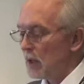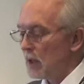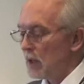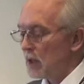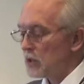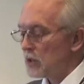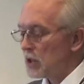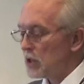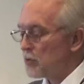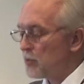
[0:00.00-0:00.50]

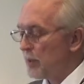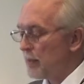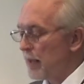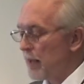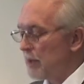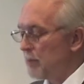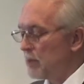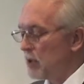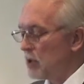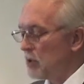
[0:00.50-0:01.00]
Just
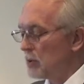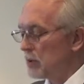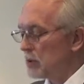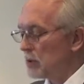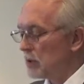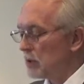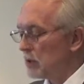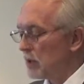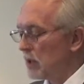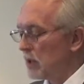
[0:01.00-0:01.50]
remain mute
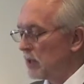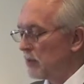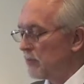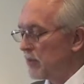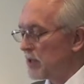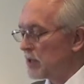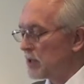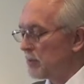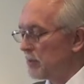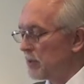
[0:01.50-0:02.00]
and
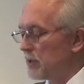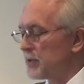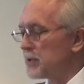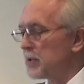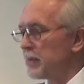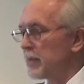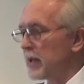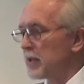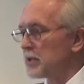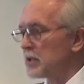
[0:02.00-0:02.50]
invisible is the
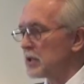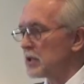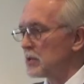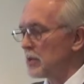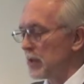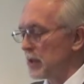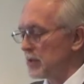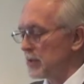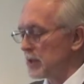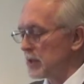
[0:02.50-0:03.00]
message
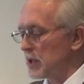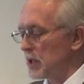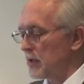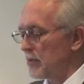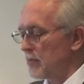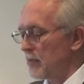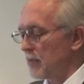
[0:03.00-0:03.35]
we receive.